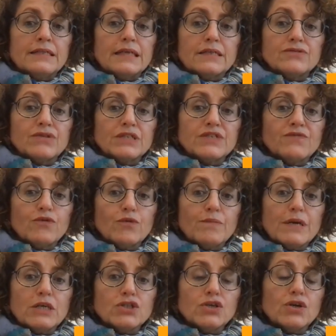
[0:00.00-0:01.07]
and that
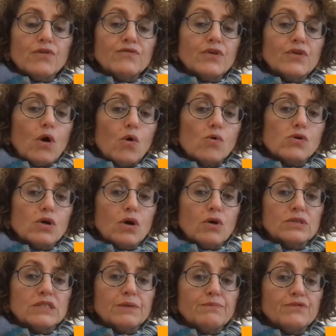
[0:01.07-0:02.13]
transformation of the whole
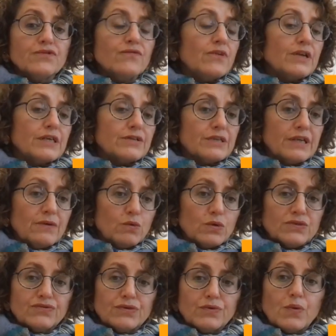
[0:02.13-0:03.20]
concept of
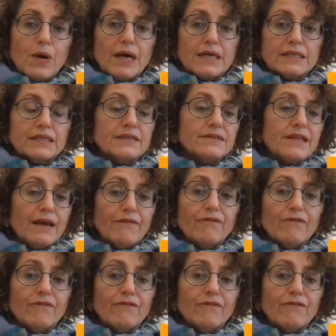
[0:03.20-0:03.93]
learning was required.